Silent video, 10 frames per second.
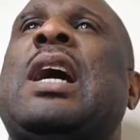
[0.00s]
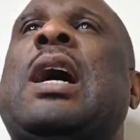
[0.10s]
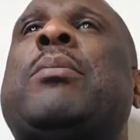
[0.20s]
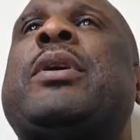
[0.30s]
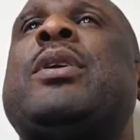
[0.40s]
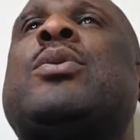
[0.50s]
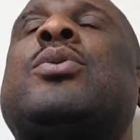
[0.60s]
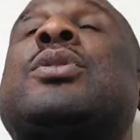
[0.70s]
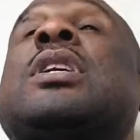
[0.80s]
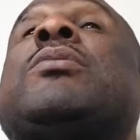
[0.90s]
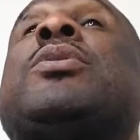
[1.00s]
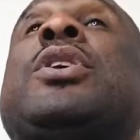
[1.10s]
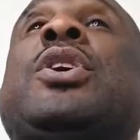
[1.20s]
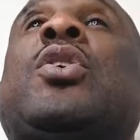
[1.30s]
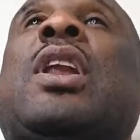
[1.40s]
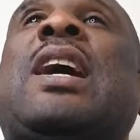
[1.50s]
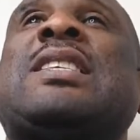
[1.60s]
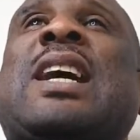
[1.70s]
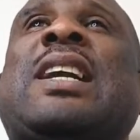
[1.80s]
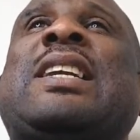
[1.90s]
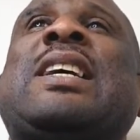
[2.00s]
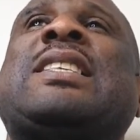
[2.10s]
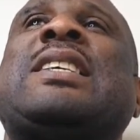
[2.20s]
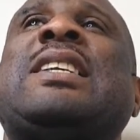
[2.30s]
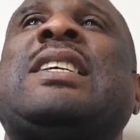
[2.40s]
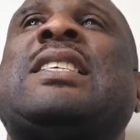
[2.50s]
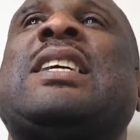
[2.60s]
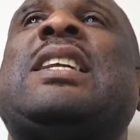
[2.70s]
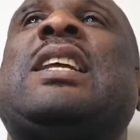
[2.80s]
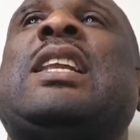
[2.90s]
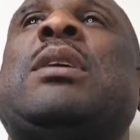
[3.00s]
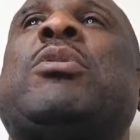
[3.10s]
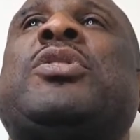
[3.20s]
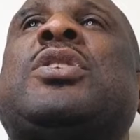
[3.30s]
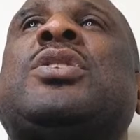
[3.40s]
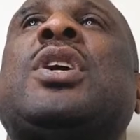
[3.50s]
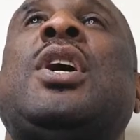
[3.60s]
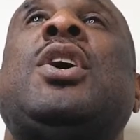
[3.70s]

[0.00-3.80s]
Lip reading: and miracles, even in your lives and destinies, in the name of Jesus.